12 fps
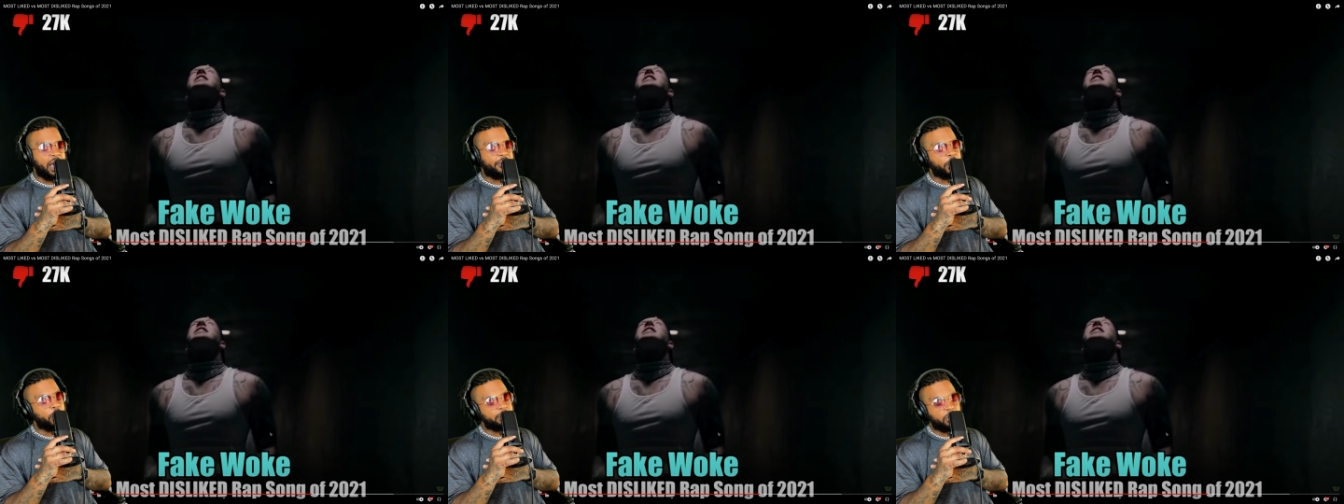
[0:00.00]

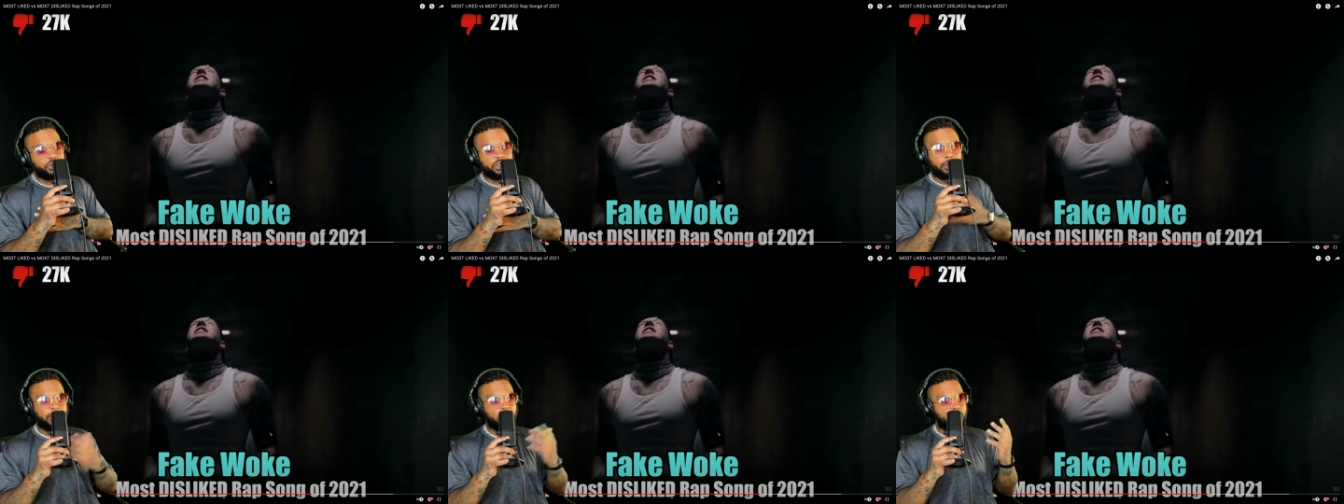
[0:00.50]
I've heard most
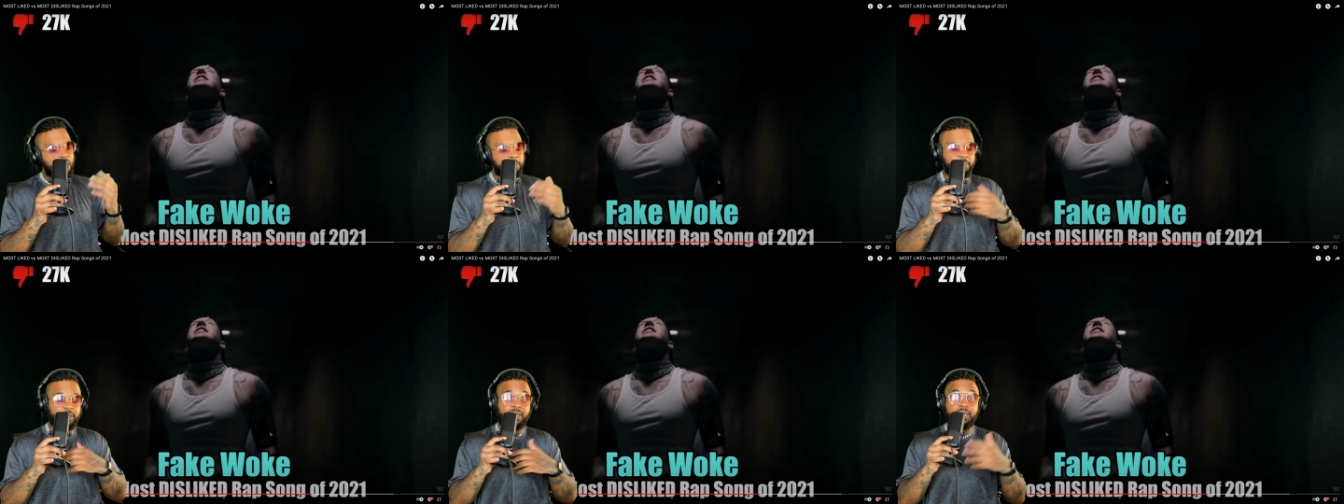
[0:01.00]
of them. They're all
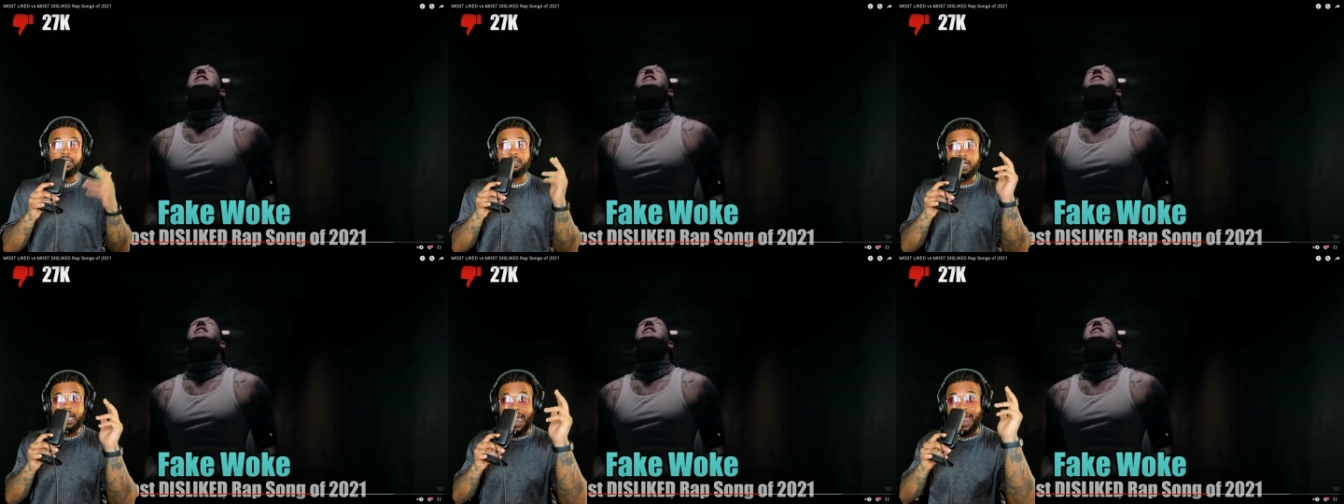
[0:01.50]
pretty good.
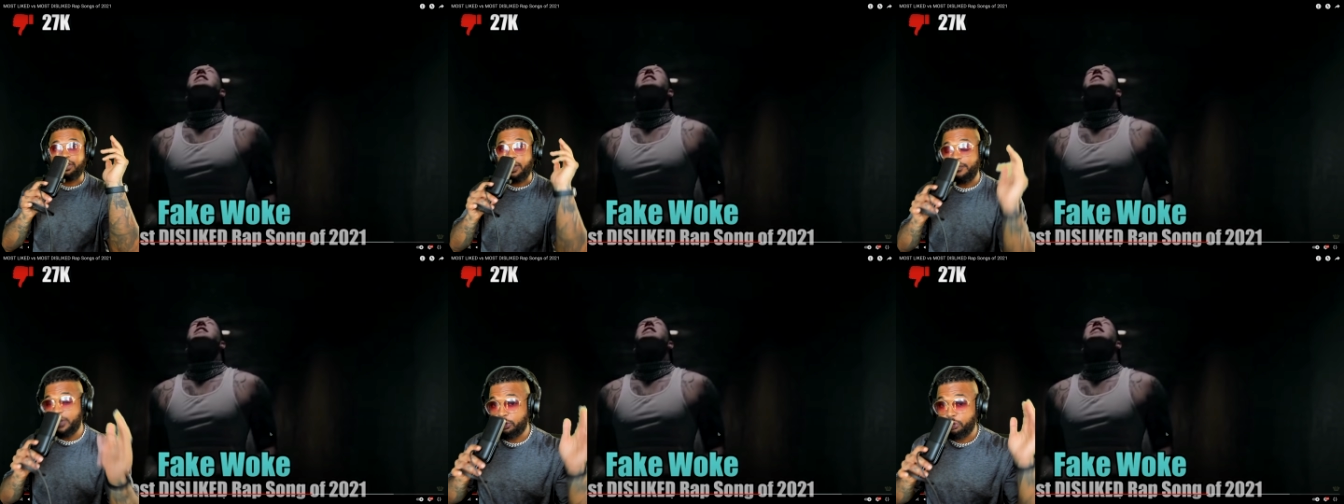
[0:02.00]
And the
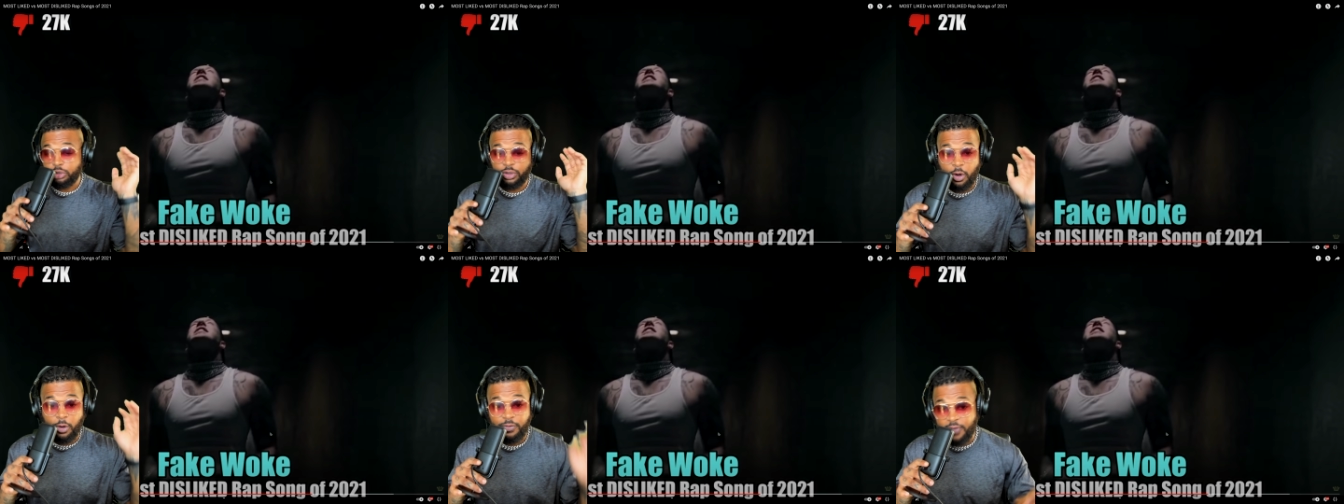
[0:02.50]
visuals
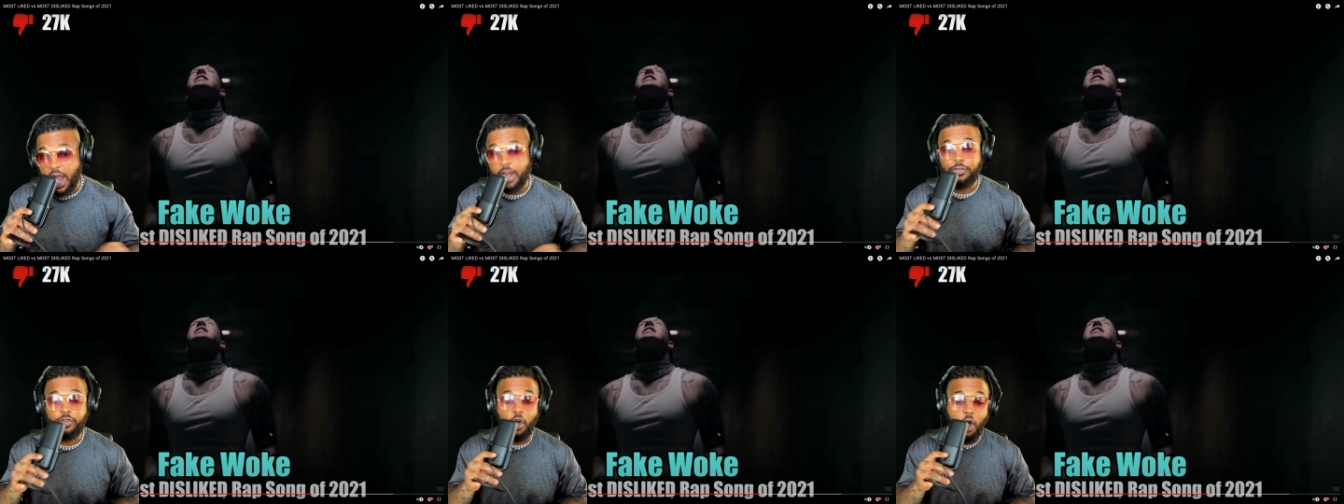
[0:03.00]
are
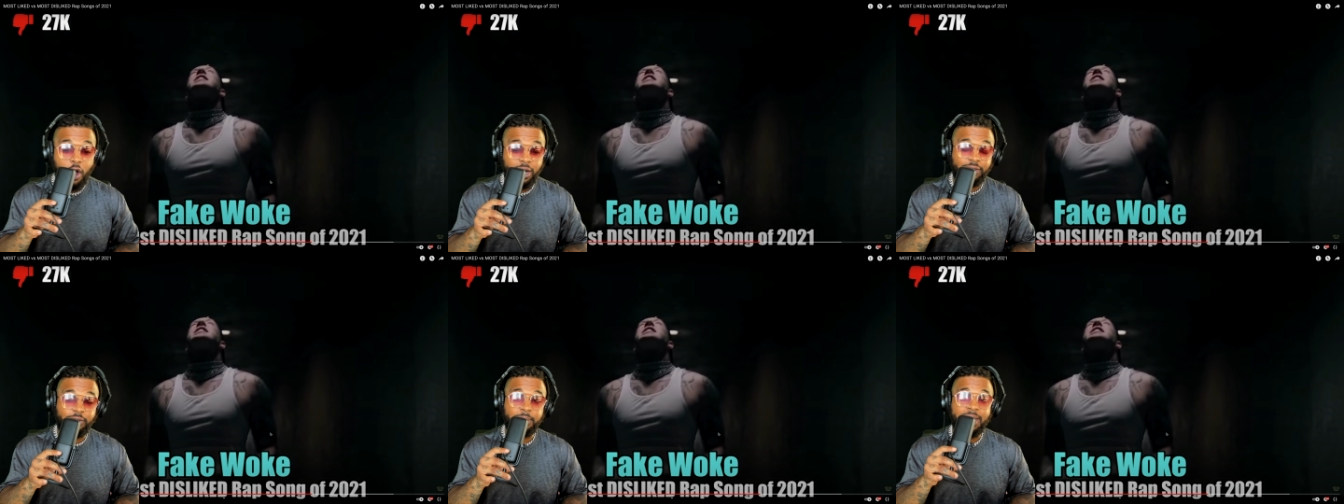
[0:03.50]
fire for
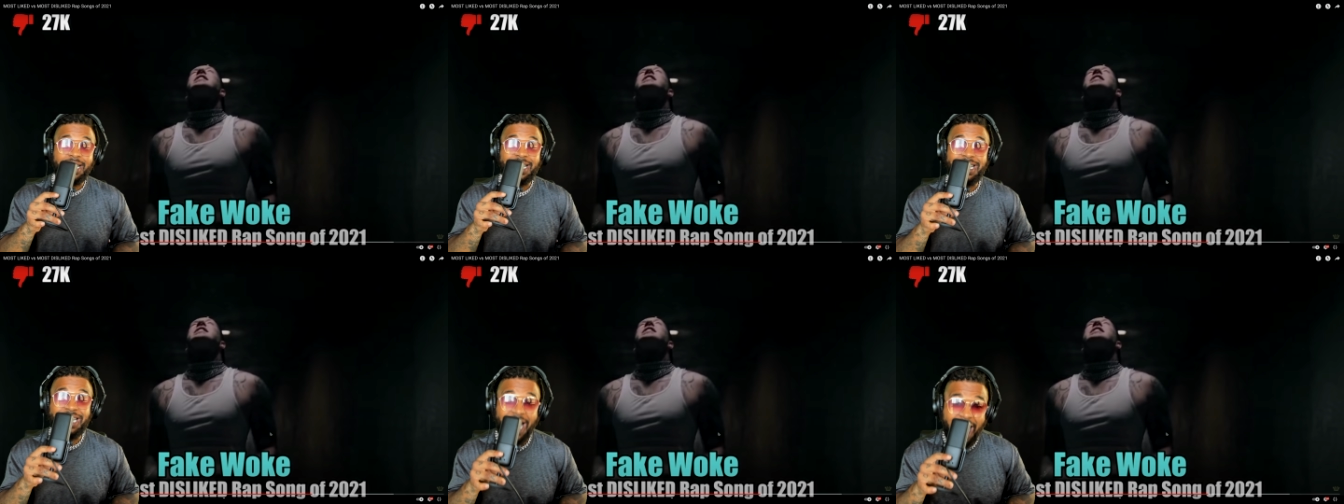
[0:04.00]
all of them.
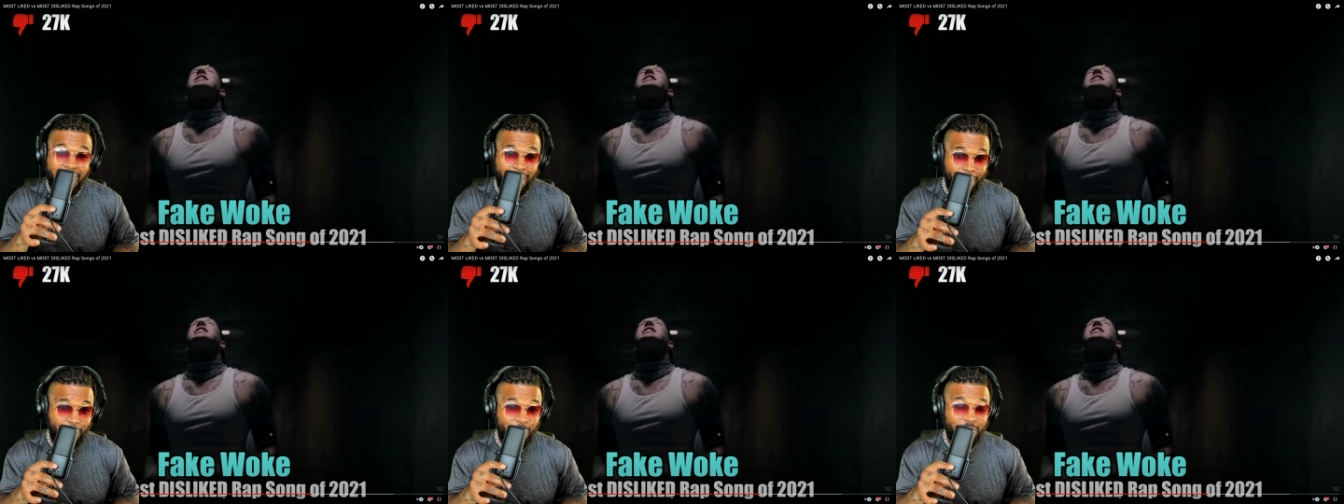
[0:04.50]

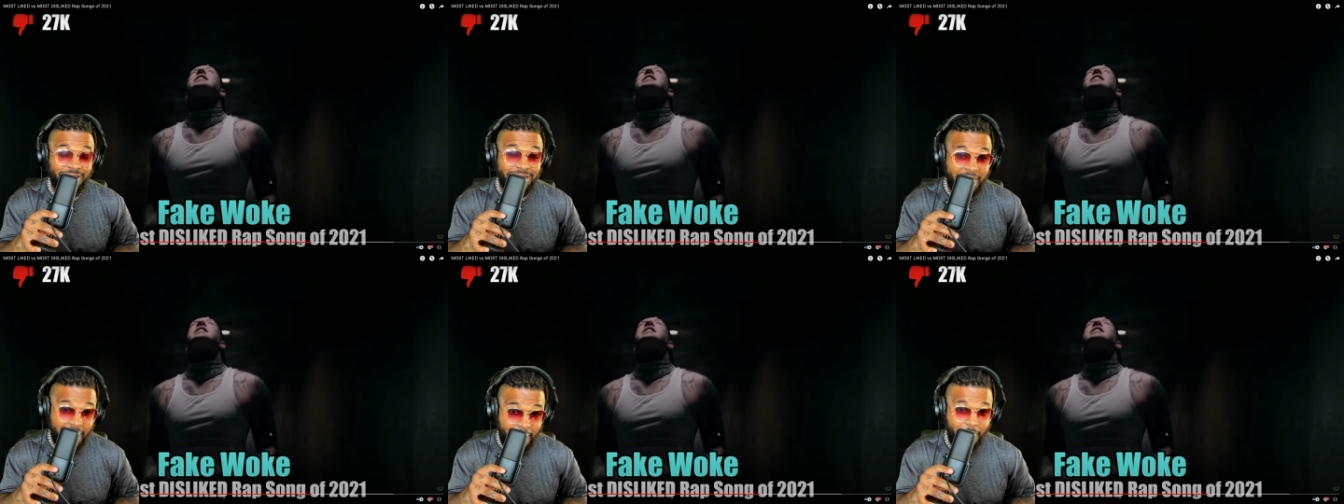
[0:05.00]
Now,
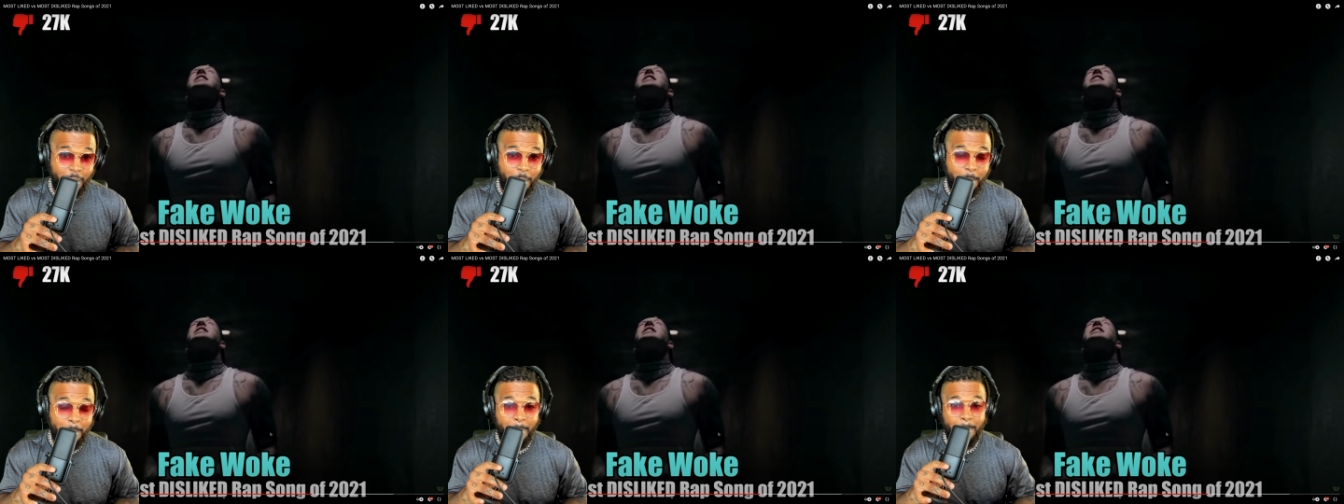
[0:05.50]
now,